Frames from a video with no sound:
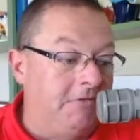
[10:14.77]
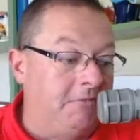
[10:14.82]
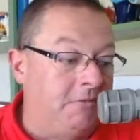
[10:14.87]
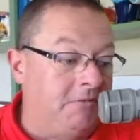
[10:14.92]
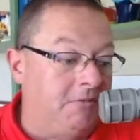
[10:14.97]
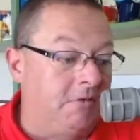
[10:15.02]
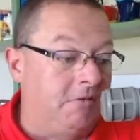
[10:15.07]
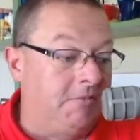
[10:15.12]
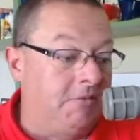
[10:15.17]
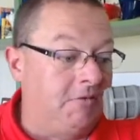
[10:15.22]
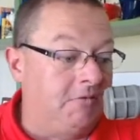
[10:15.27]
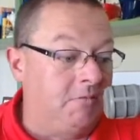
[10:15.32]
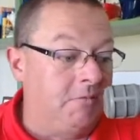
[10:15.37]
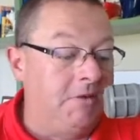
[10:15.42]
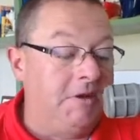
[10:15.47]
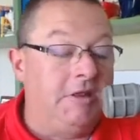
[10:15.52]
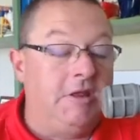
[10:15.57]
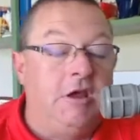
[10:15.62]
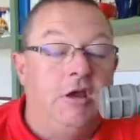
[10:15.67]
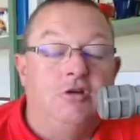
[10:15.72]
with
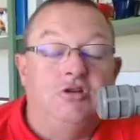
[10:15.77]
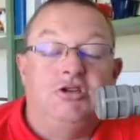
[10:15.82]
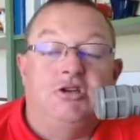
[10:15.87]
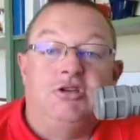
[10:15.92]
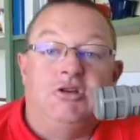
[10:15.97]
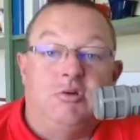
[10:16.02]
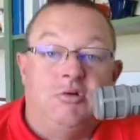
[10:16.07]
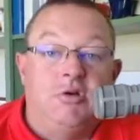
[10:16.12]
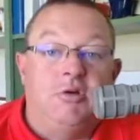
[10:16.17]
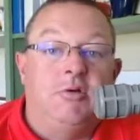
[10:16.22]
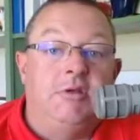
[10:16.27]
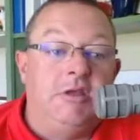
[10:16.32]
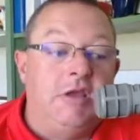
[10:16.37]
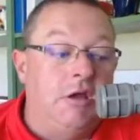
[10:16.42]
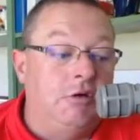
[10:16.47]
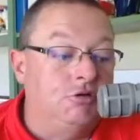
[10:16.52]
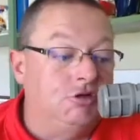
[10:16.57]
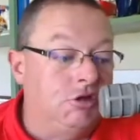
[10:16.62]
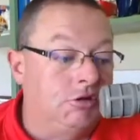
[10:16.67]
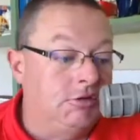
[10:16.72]
swimming in the ocean, don't go in the
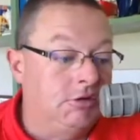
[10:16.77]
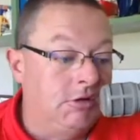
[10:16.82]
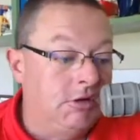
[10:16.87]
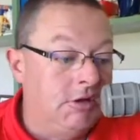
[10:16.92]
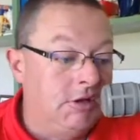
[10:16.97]
ocean.